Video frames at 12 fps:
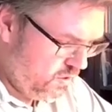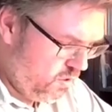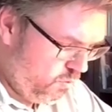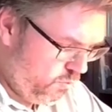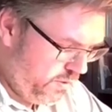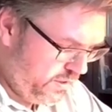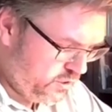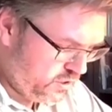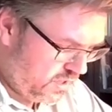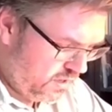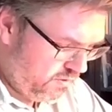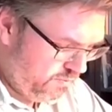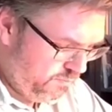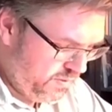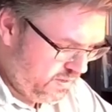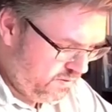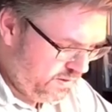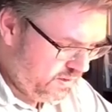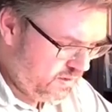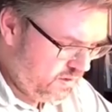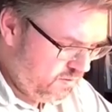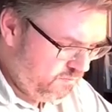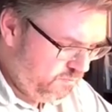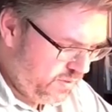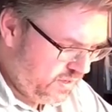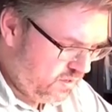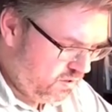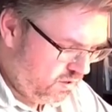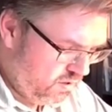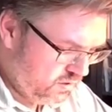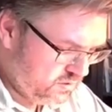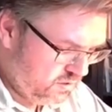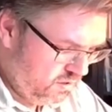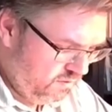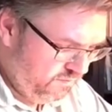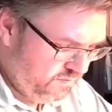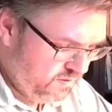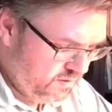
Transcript: which are appearing because of